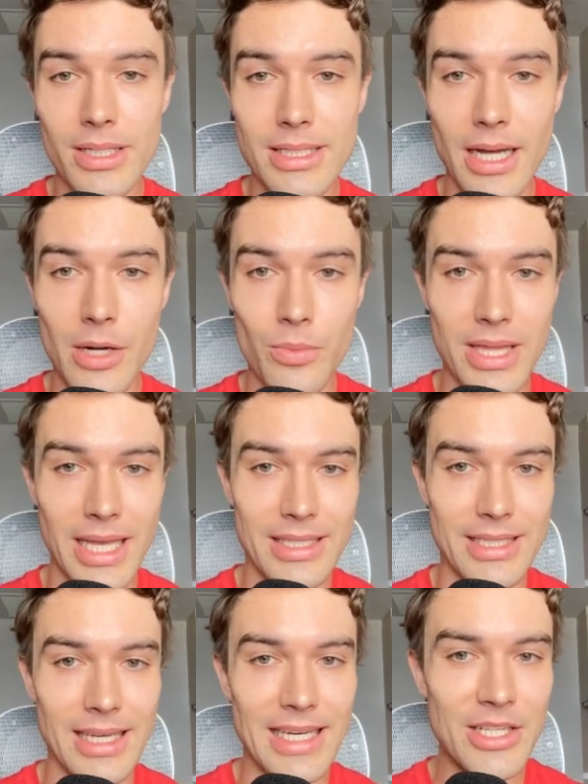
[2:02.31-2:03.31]
start with like
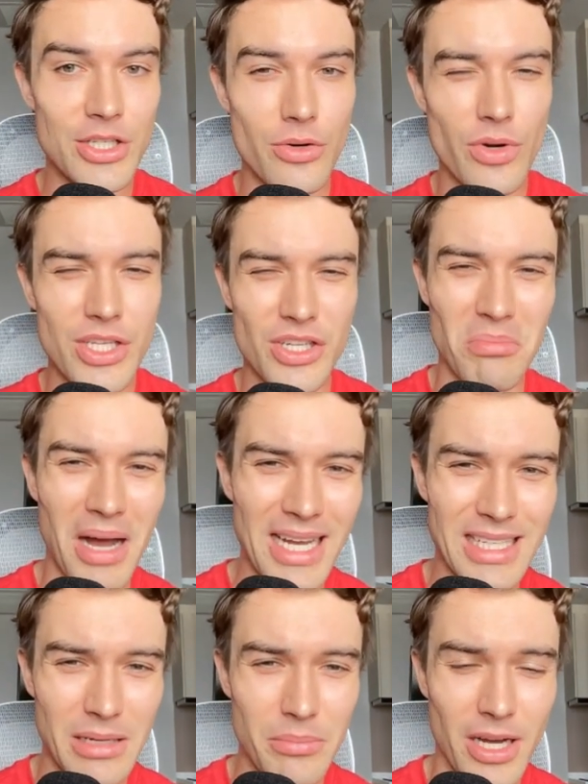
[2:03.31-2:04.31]
the lead generation
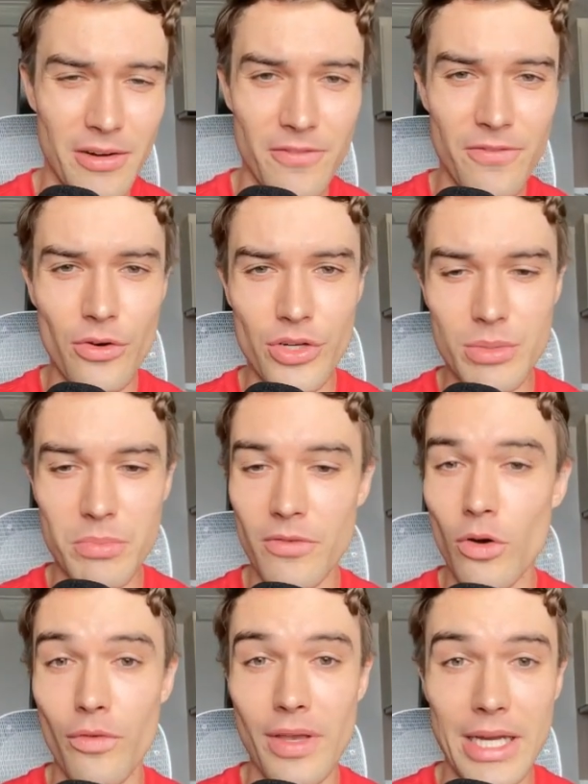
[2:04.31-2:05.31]
marketing part first
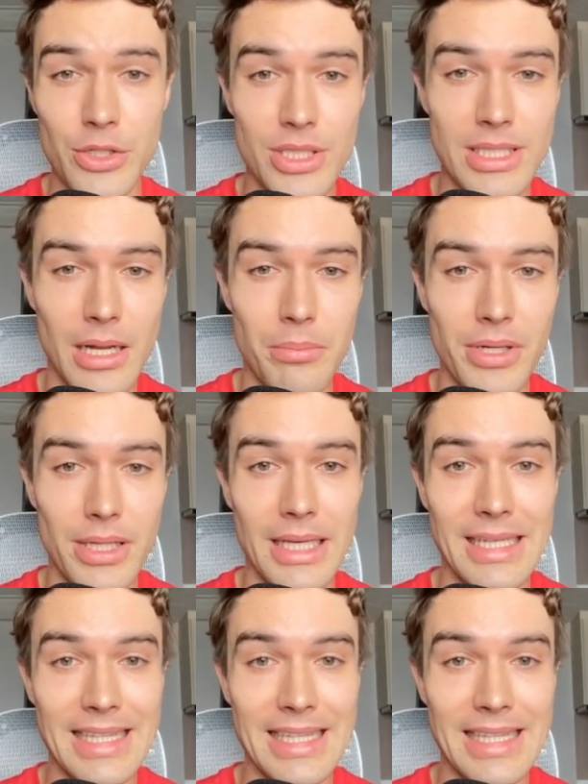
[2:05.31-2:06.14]
before we actually start building.